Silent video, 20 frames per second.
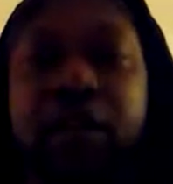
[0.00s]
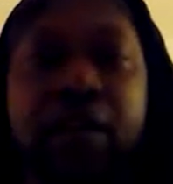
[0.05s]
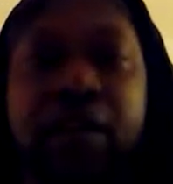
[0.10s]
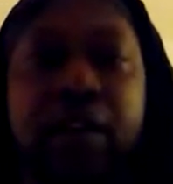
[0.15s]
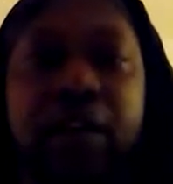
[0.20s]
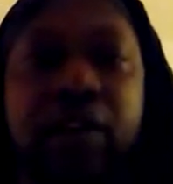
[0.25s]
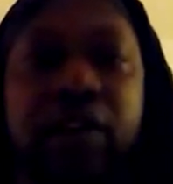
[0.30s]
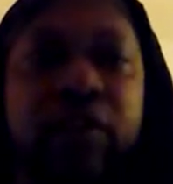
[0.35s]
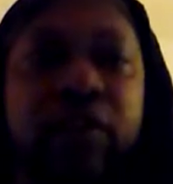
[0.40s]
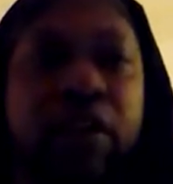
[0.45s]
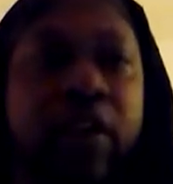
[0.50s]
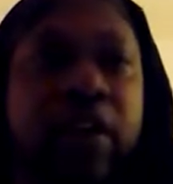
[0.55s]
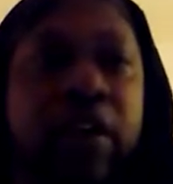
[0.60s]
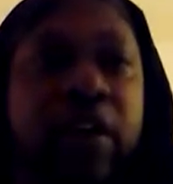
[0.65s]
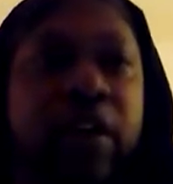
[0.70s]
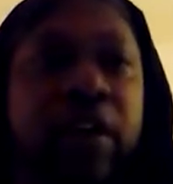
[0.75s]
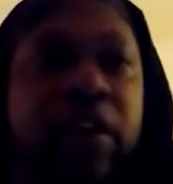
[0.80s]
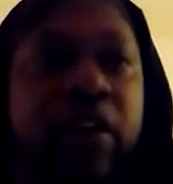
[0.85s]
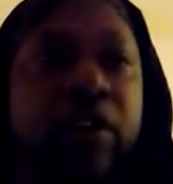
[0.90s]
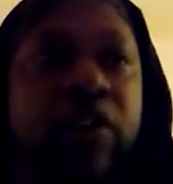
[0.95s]
things.
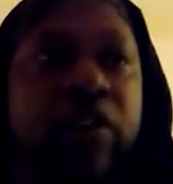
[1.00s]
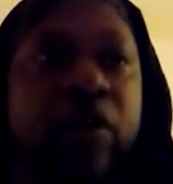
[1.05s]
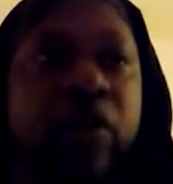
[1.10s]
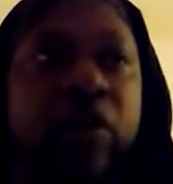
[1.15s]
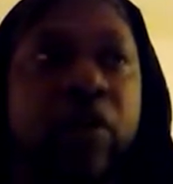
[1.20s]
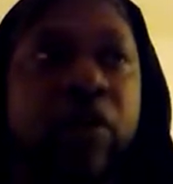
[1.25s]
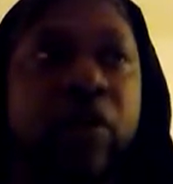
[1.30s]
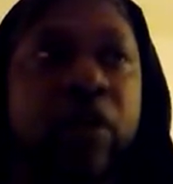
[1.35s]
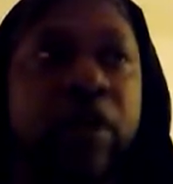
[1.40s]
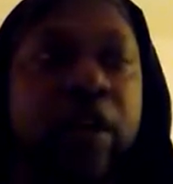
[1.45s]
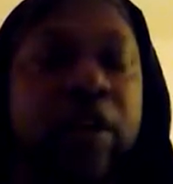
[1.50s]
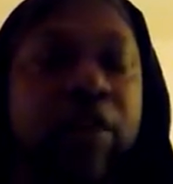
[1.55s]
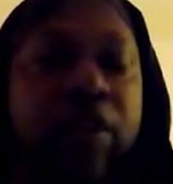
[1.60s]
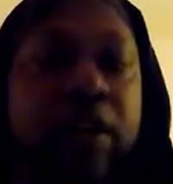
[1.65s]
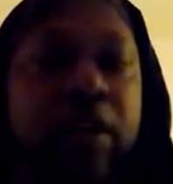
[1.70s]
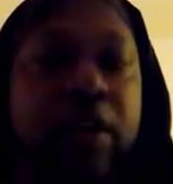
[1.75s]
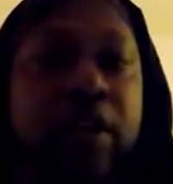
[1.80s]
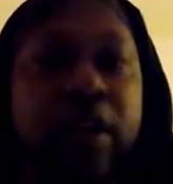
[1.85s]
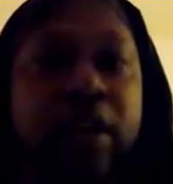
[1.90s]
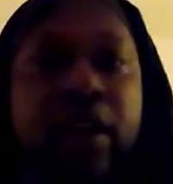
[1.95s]
So
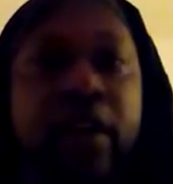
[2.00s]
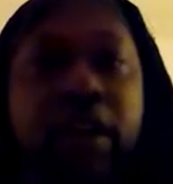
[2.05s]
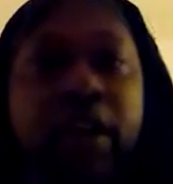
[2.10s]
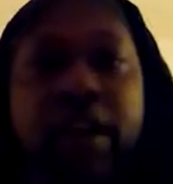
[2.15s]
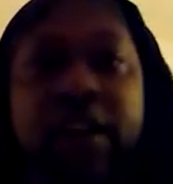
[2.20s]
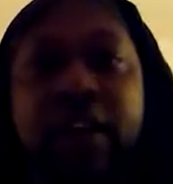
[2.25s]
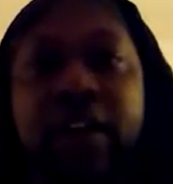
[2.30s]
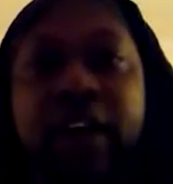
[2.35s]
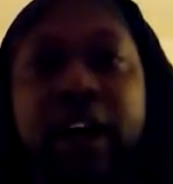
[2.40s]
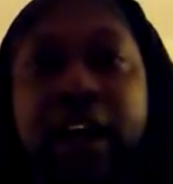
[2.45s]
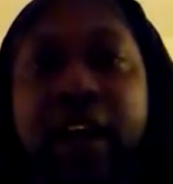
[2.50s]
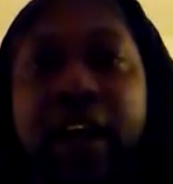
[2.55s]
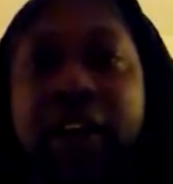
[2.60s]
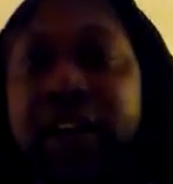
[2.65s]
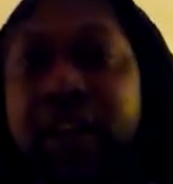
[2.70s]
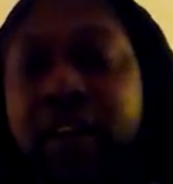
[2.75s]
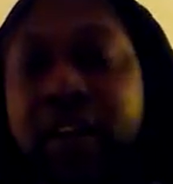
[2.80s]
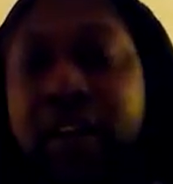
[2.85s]
even targeted